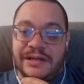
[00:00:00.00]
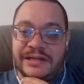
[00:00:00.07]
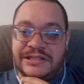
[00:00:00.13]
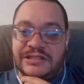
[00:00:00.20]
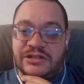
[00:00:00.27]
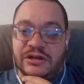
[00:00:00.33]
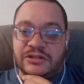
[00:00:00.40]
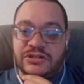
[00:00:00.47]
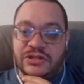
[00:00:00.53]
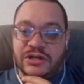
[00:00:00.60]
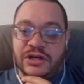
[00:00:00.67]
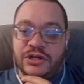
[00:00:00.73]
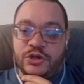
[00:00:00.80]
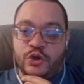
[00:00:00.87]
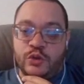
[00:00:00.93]
It sucks to
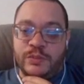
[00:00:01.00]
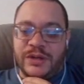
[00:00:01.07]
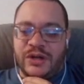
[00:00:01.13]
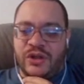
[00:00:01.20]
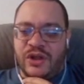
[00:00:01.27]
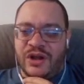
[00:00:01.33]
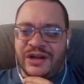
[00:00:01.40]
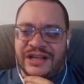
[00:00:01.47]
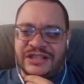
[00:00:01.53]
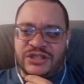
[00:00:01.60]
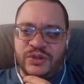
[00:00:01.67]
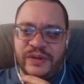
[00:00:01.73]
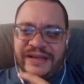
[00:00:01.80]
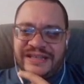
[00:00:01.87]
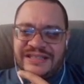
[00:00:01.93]
cut Doom, but Claw gets
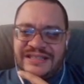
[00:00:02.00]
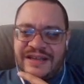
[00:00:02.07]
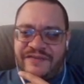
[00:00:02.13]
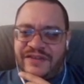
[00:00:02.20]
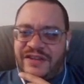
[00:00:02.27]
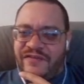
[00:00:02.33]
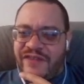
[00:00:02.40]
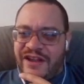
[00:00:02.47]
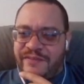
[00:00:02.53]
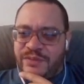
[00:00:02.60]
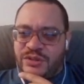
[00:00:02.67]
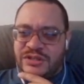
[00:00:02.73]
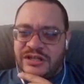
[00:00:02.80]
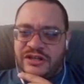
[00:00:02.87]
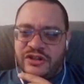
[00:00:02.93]
you like
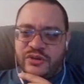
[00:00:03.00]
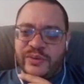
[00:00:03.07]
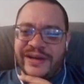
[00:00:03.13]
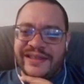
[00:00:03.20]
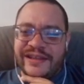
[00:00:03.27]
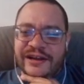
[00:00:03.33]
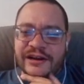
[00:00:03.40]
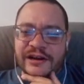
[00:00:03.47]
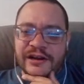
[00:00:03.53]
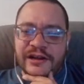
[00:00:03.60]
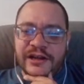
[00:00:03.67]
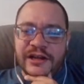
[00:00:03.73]
75% of the way there.